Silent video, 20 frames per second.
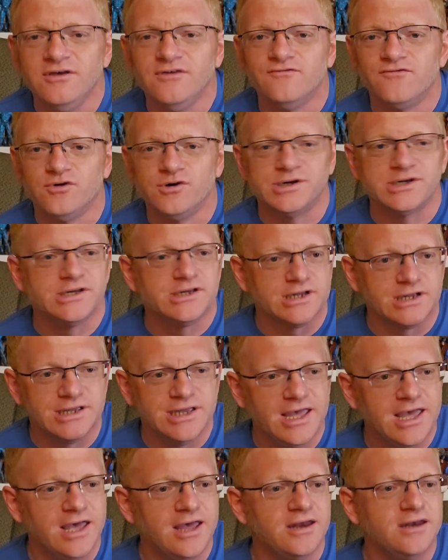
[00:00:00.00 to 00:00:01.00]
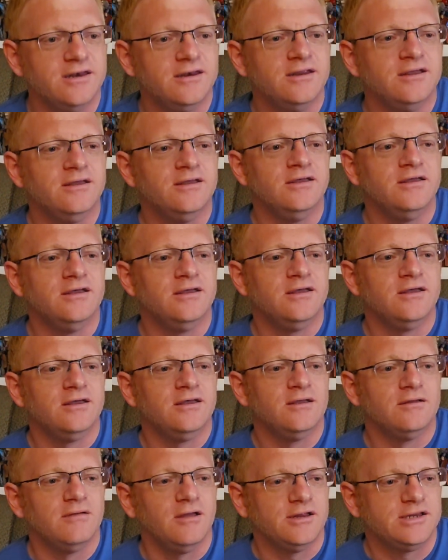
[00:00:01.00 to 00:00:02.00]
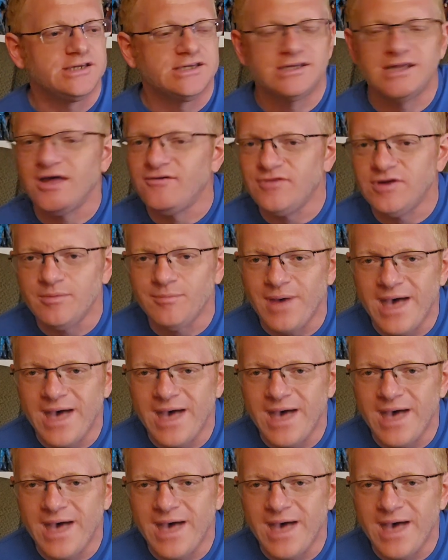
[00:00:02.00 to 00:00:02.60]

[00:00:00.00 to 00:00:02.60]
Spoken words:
Versus, again, 7